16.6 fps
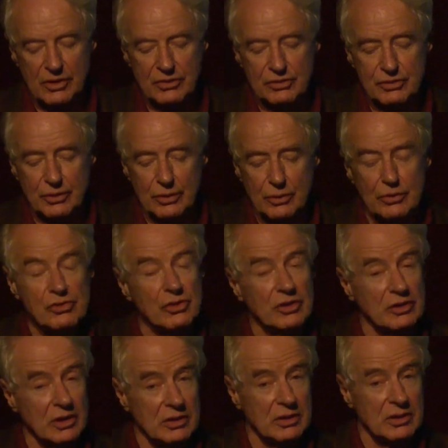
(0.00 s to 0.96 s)
so she
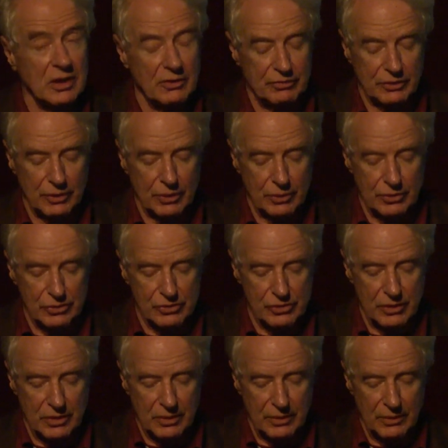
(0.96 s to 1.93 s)
didn't have to go to
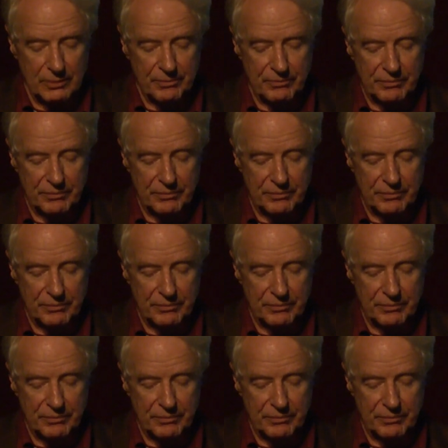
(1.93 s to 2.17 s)
jail.